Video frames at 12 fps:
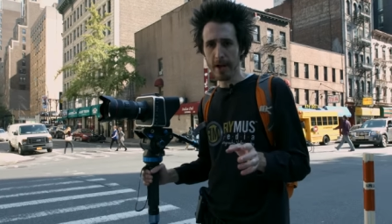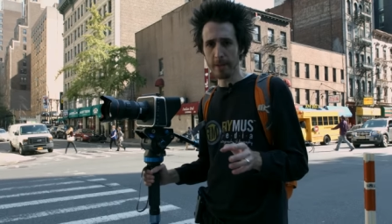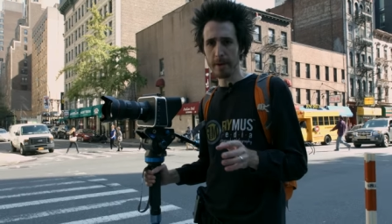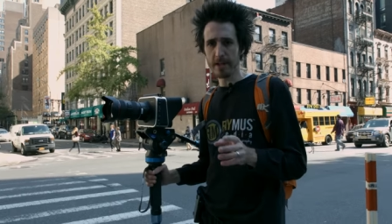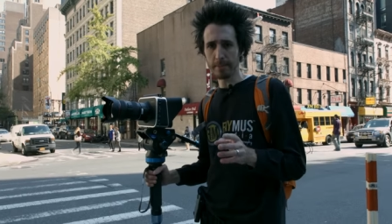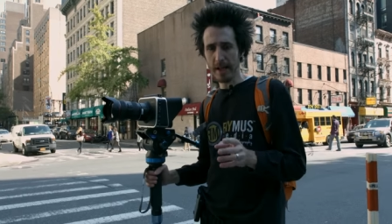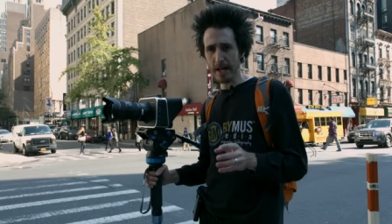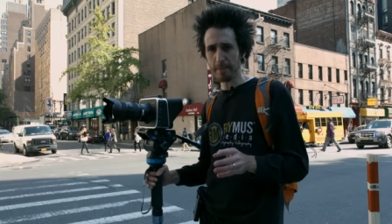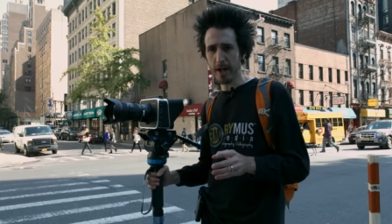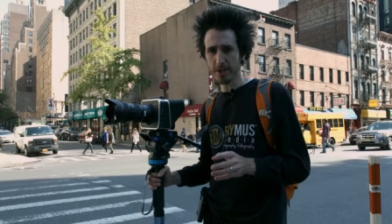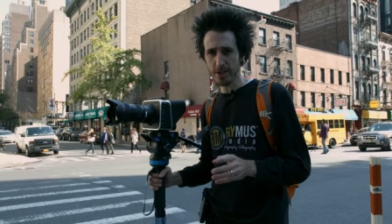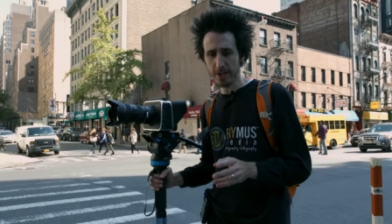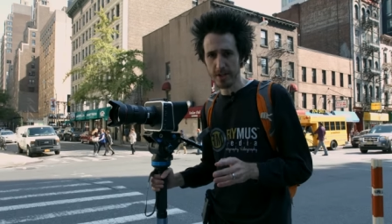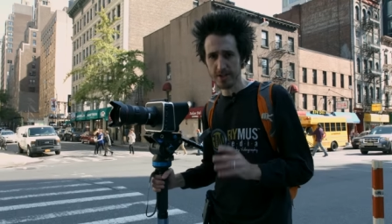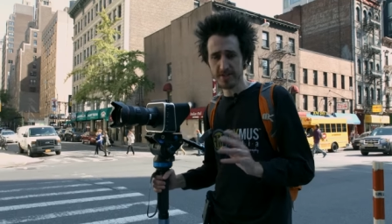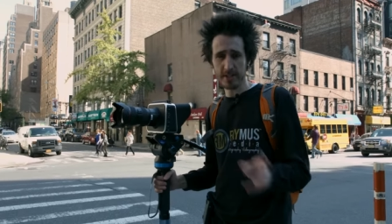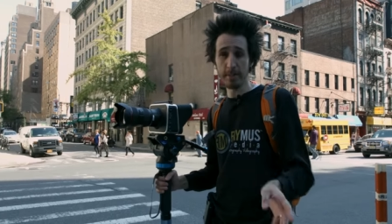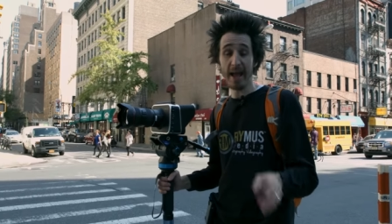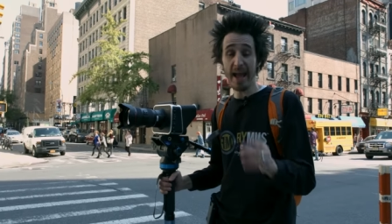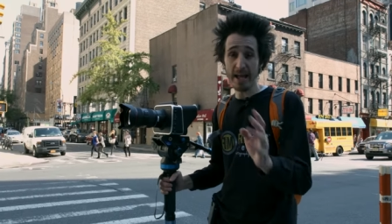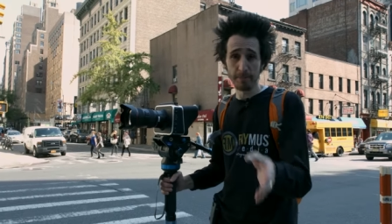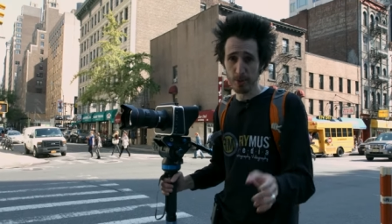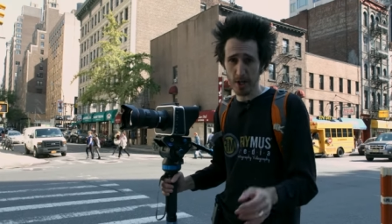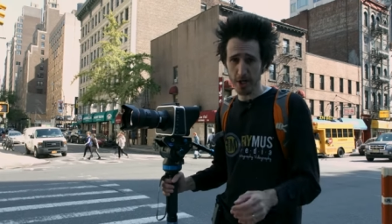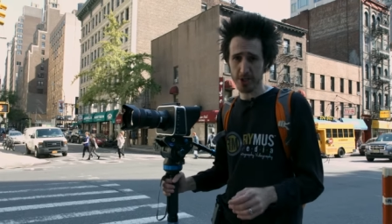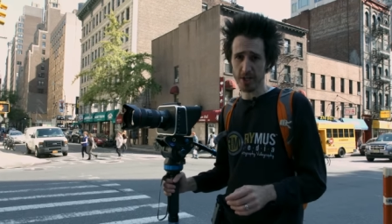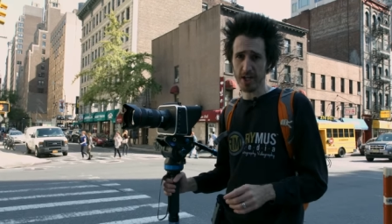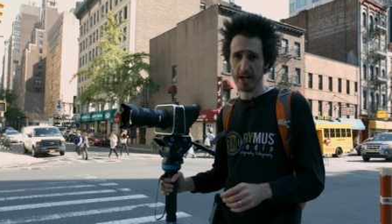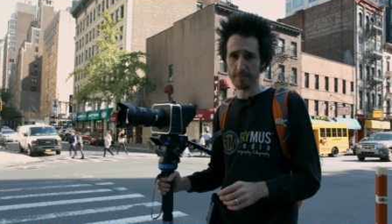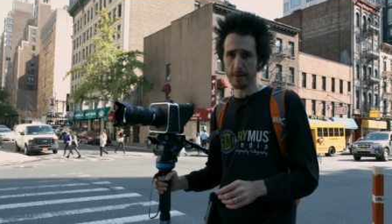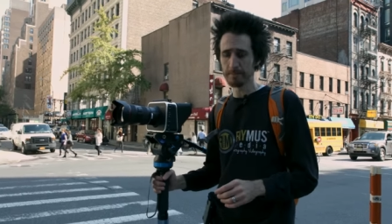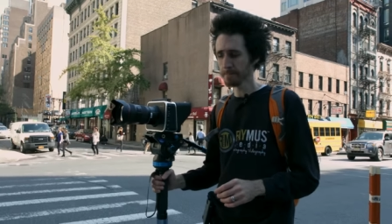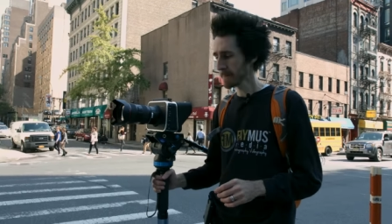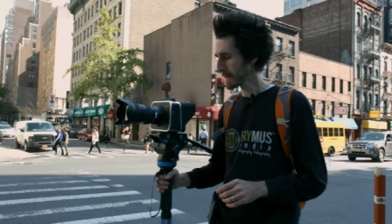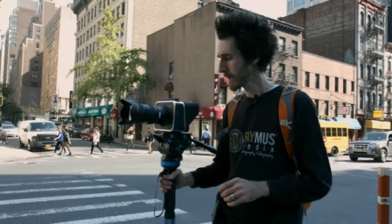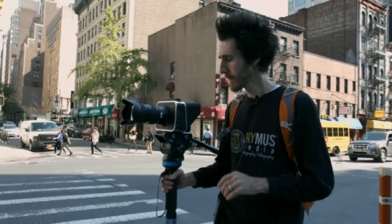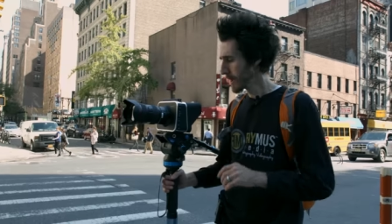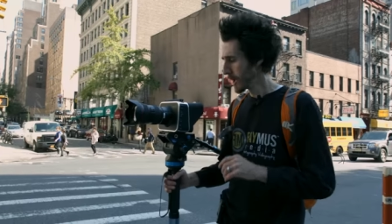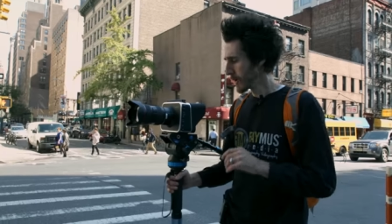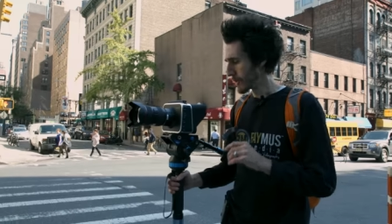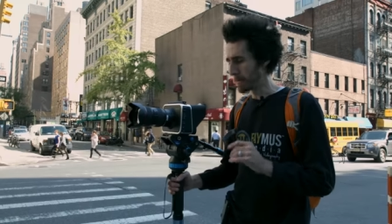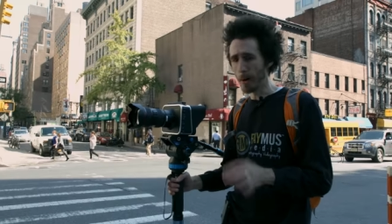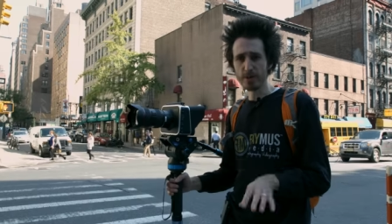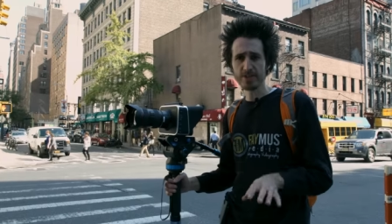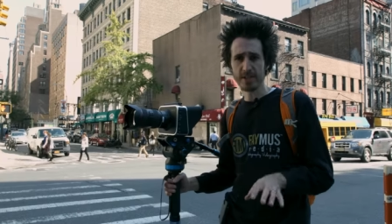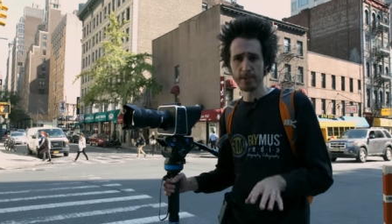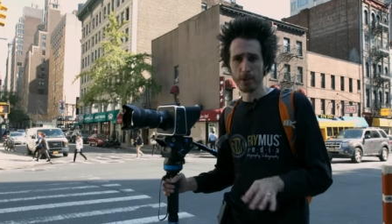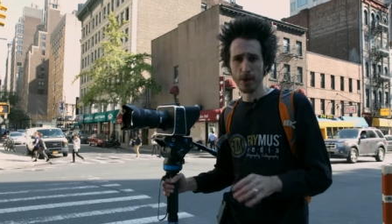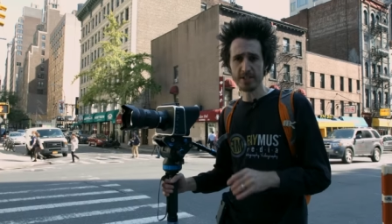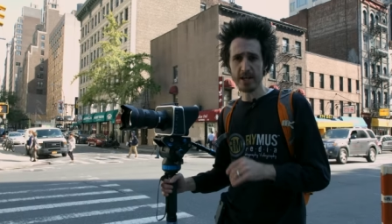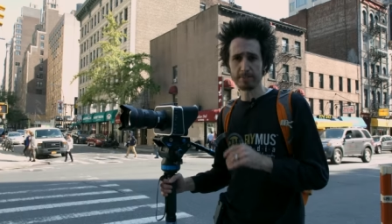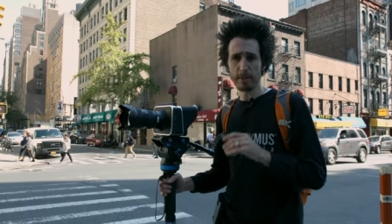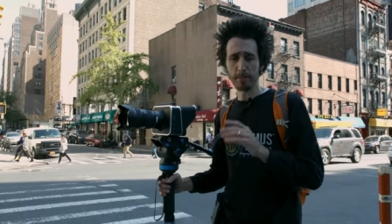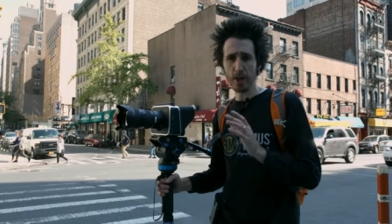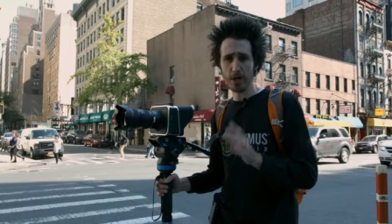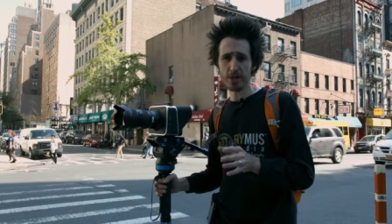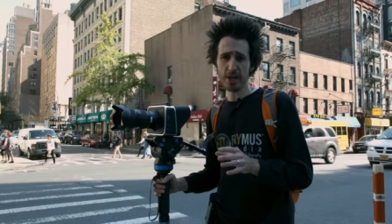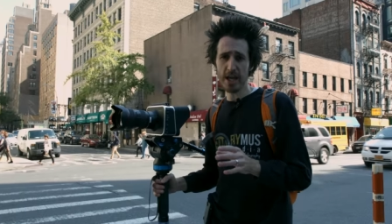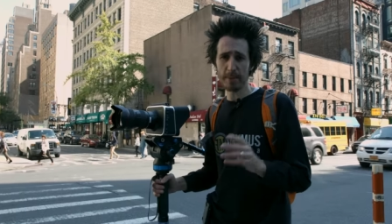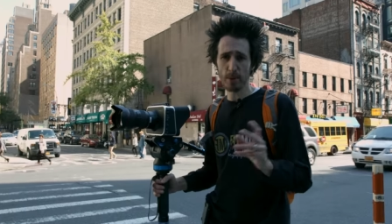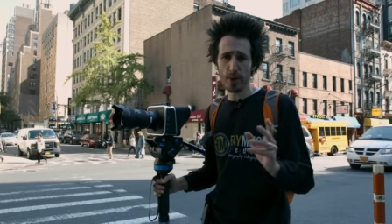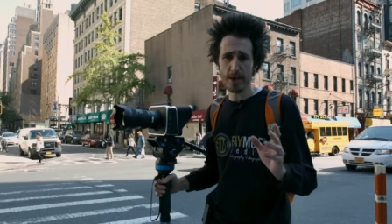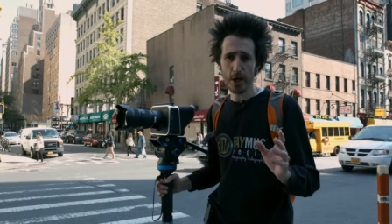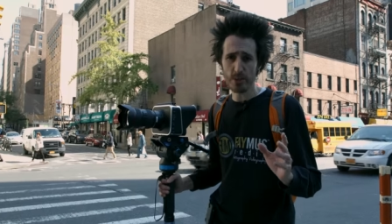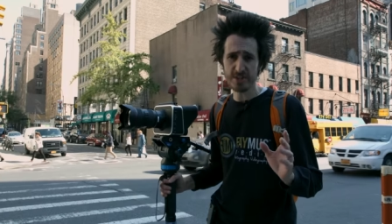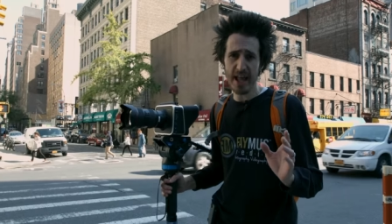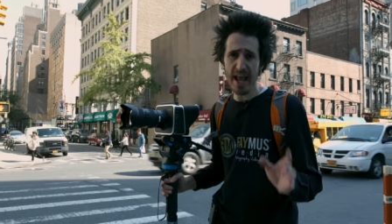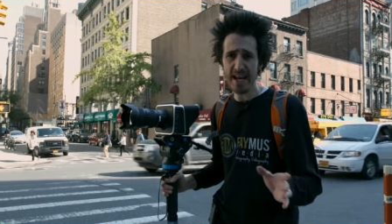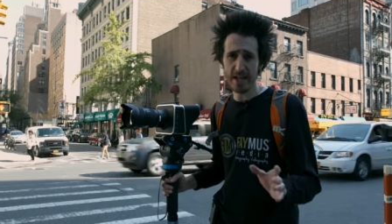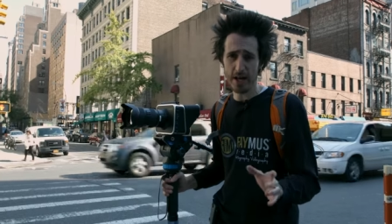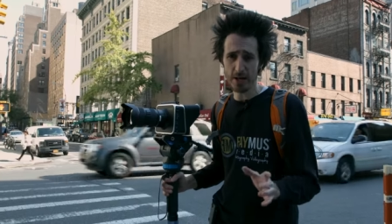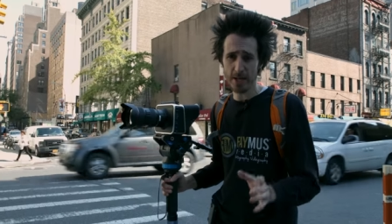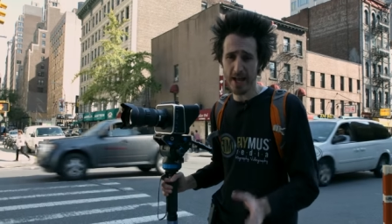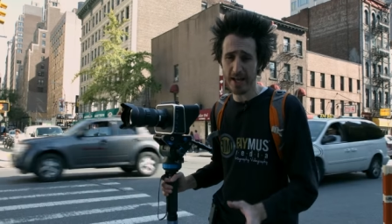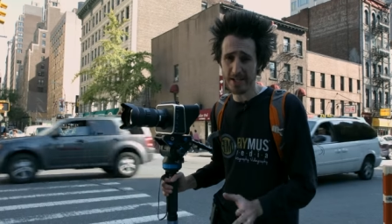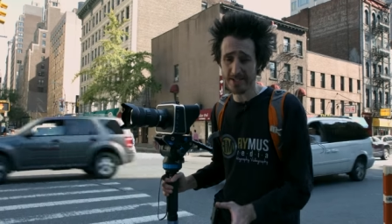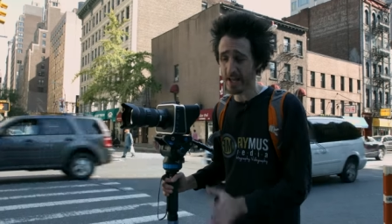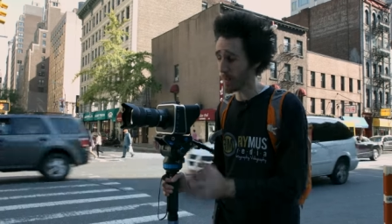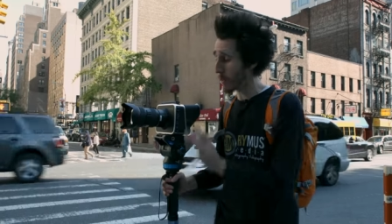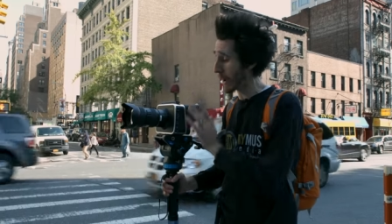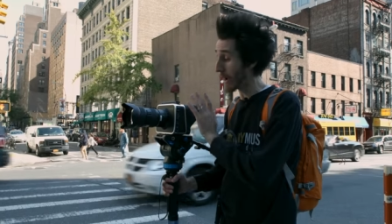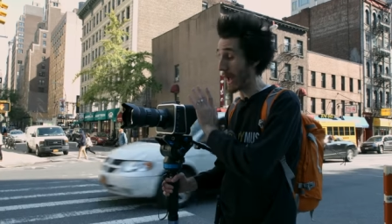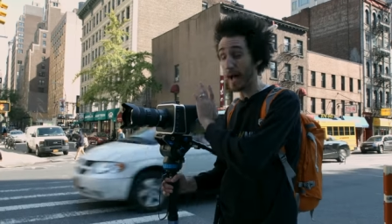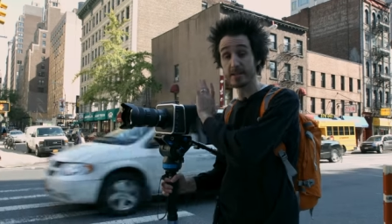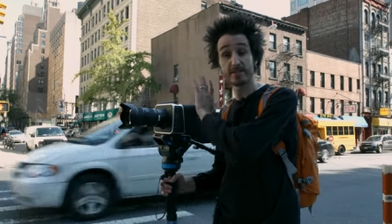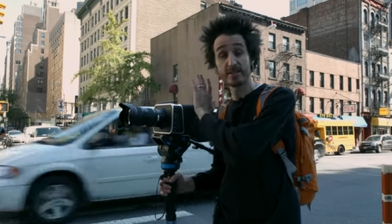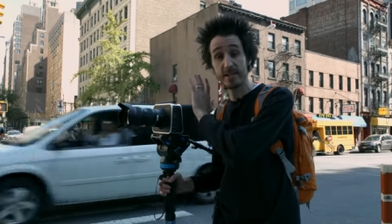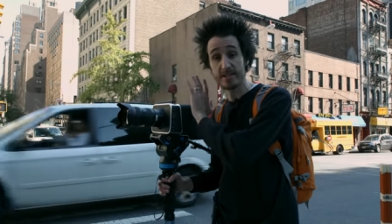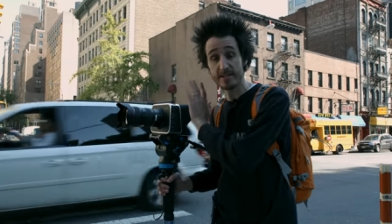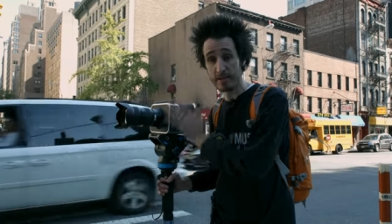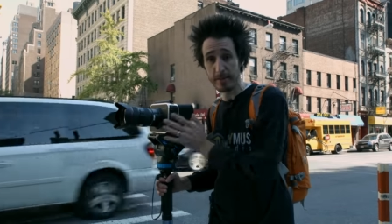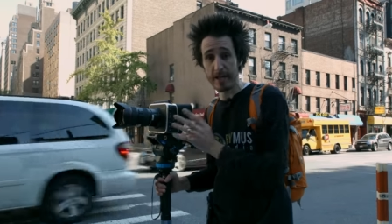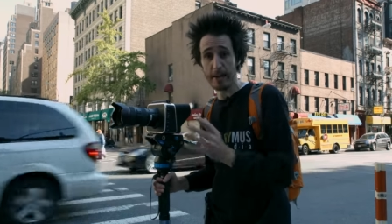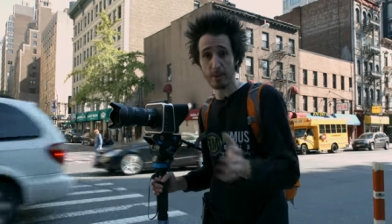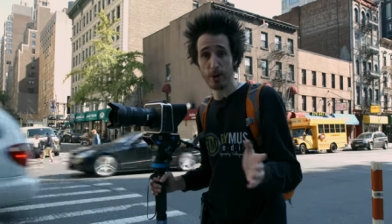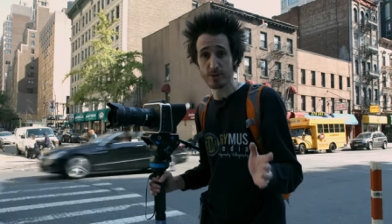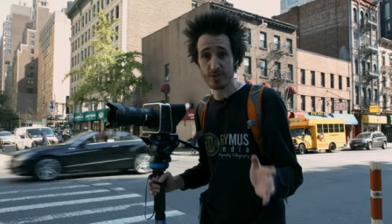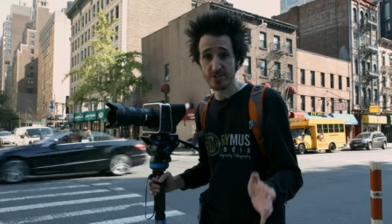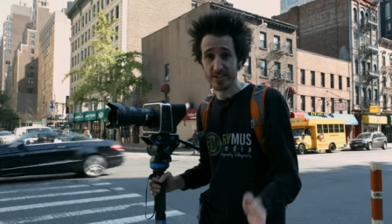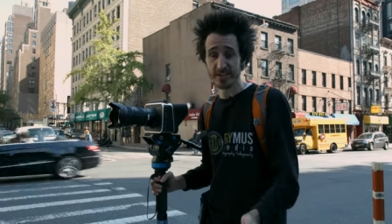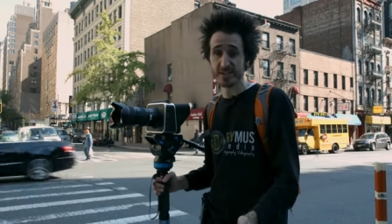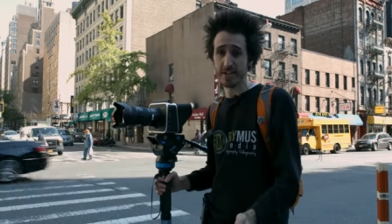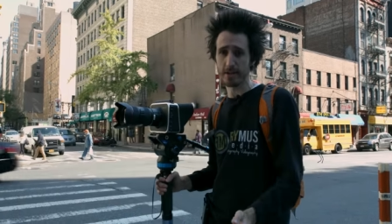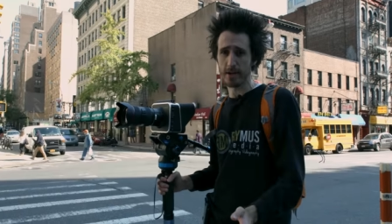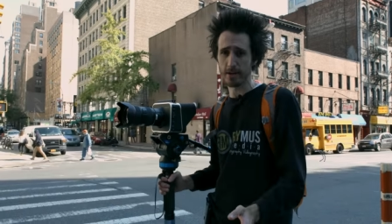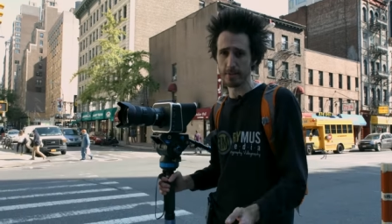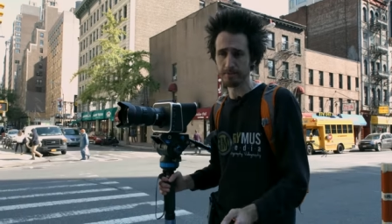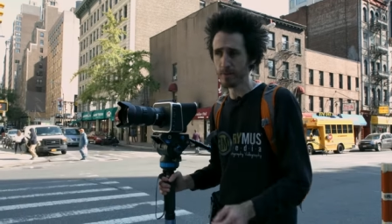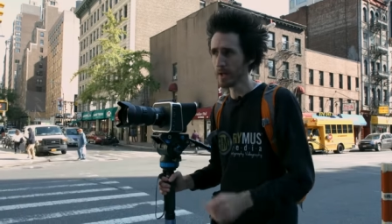out about the Blackmagic cinema and production camera. They're both similar, except the production camera only goes to 800 ASA, whereas the cinema camera goes to 1600.